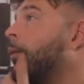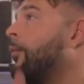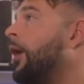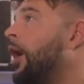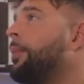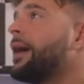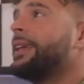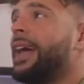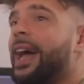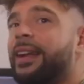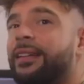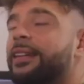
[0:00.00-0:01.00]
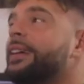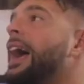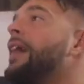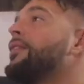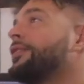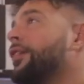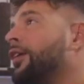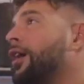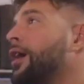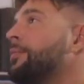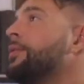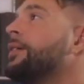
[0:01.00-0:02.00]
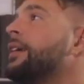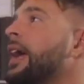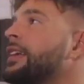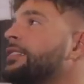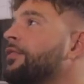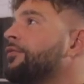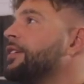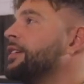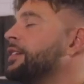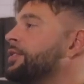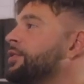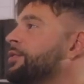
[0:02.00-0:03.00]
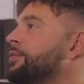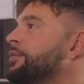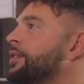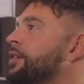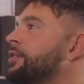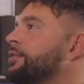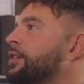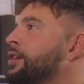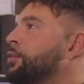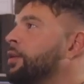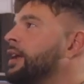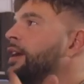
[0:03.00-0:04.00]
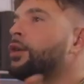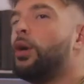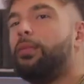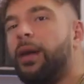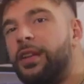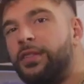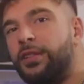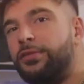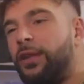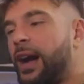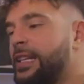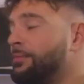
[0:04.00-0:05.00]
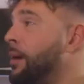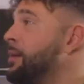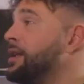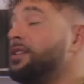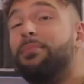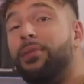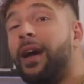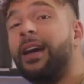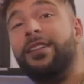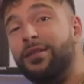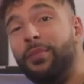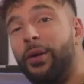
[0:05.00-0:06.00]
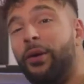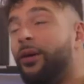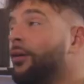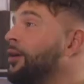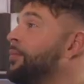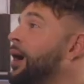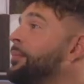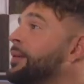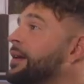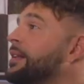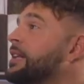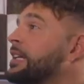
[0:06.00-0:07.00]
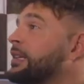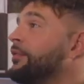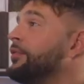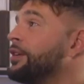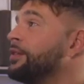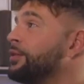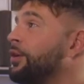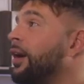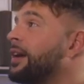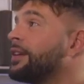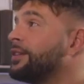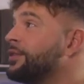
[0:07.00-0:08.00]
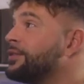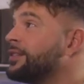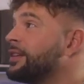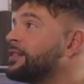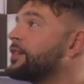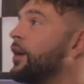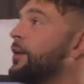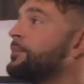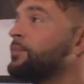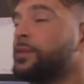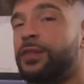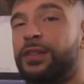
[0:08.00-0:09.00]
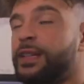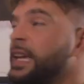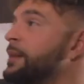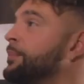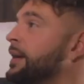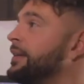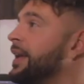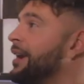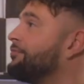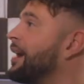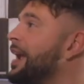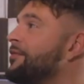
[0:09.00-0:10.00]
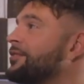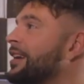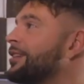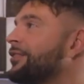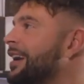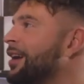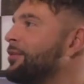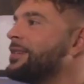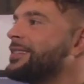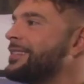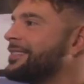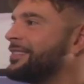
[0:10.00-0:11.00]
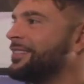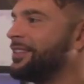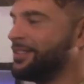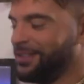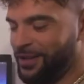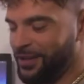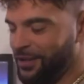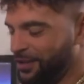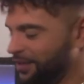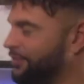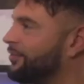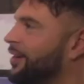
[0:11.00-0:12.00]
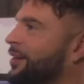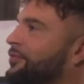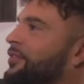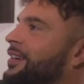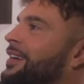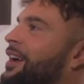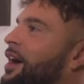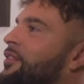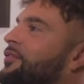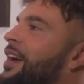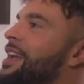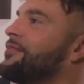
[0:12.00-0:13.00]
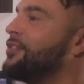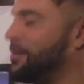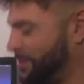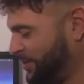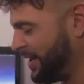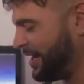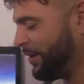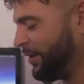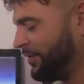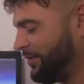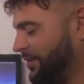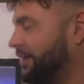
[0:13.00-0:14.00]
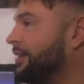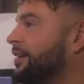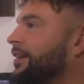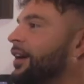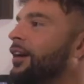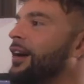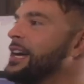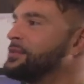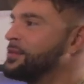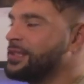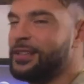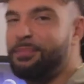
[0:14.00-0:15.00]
a while, but again, at the time, it's something that you want to incorporate into your tracks. It might be a new plugin you bought, or it might be something you like using. So just keep it in there. Rave Generator, which is a favorite between a lot of artists, which is